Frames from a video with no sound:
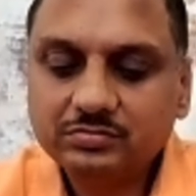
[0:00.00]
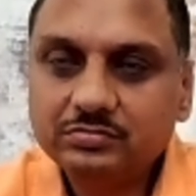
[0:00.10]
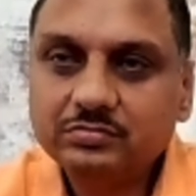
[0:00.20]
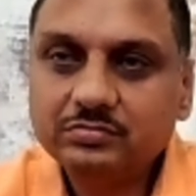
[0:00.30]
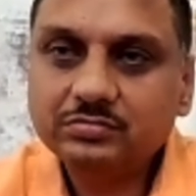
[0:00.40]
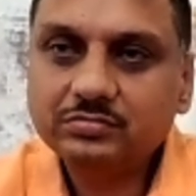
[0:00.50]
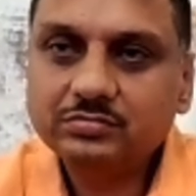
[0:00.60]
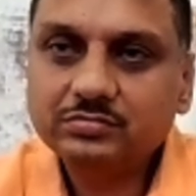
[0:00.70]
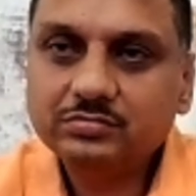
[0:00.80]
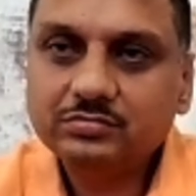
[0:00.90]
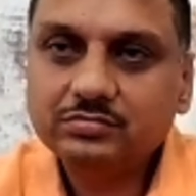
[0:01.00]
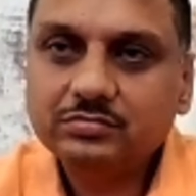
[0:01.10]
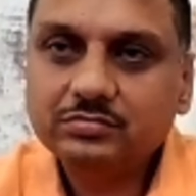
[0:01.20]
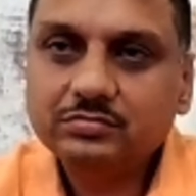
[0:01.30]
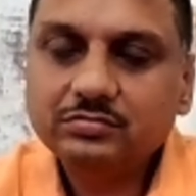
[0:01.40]

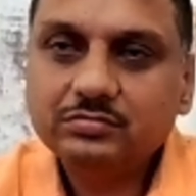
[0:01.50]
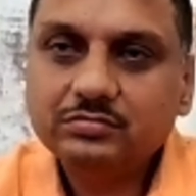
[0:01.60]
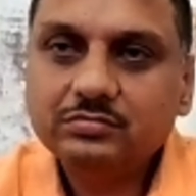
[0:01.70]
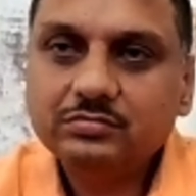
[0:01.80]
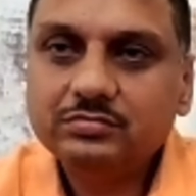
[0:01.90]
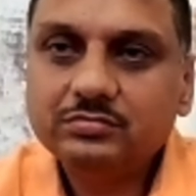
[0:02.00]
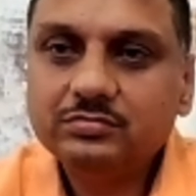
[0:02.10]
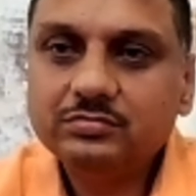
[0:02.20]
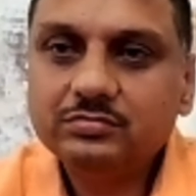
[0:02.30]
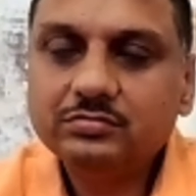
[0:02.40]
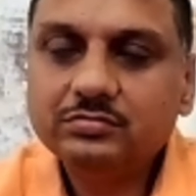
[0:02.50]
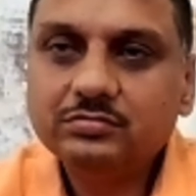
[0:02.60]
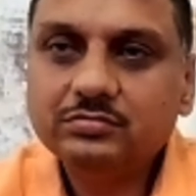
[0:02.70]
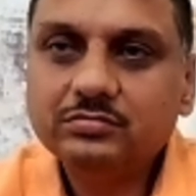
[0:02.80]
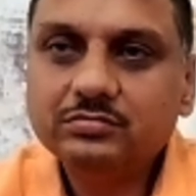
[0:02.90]

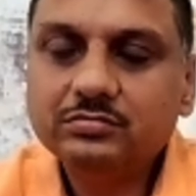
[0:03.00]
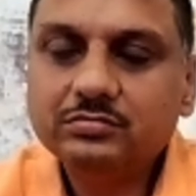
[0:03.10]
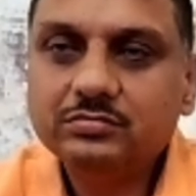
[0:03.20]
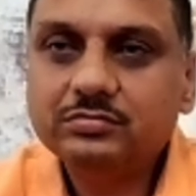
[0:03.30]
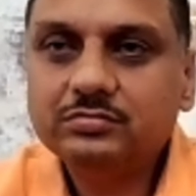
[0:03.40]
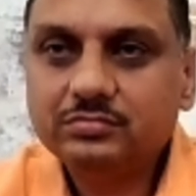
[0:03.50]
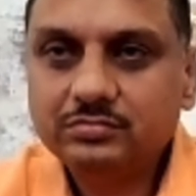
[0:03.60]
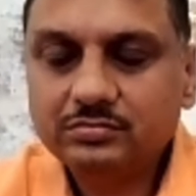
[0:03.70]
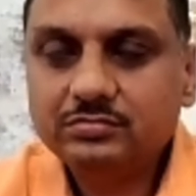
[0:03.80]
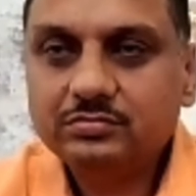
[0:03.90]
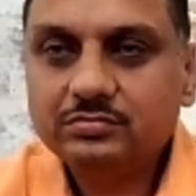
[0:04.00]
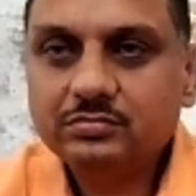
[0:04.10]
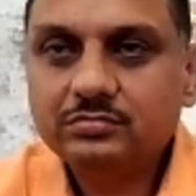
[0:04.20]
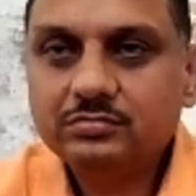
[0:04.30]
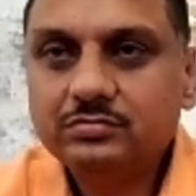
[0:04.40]

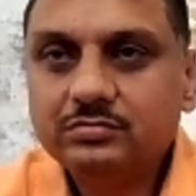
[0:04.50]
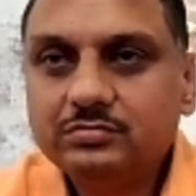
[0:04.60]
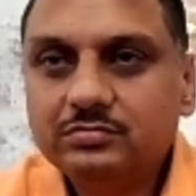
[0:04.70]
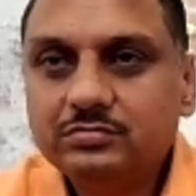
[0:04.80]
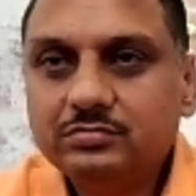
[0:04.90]
(silent)